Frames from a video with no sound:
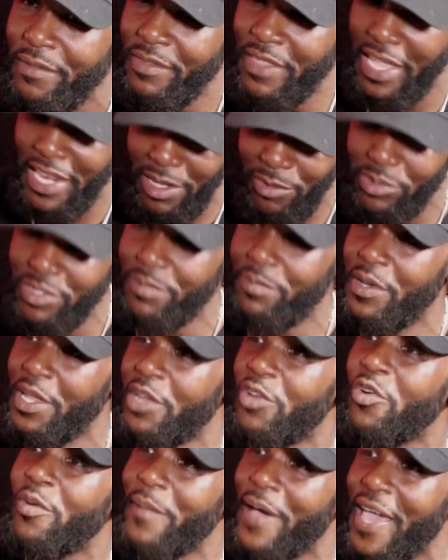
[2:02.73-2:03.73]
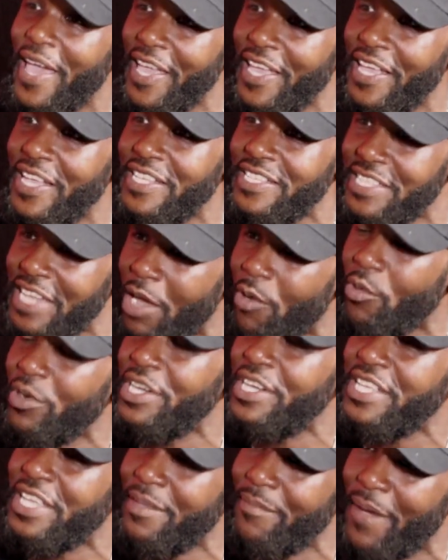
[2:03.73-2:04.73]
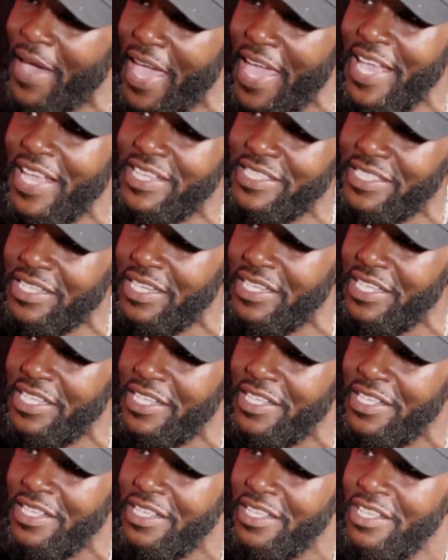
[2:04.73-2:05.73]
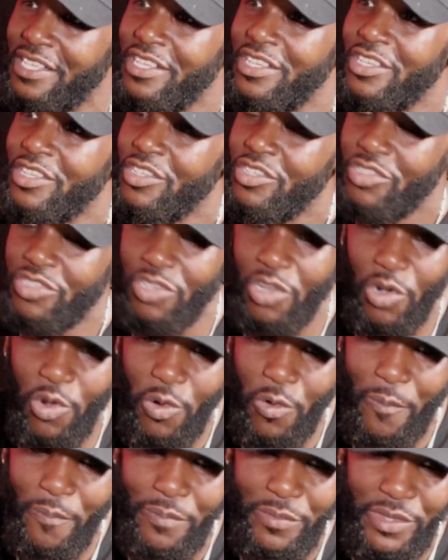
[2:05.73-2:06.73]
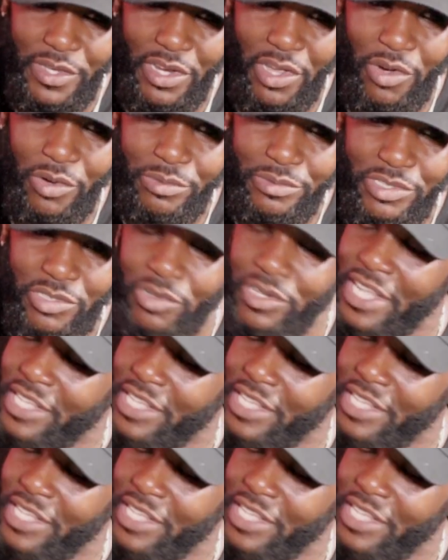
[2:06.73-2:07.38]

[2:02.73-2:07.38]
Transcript: that it was blood on my hands and I wanted to get my hands clean. So, so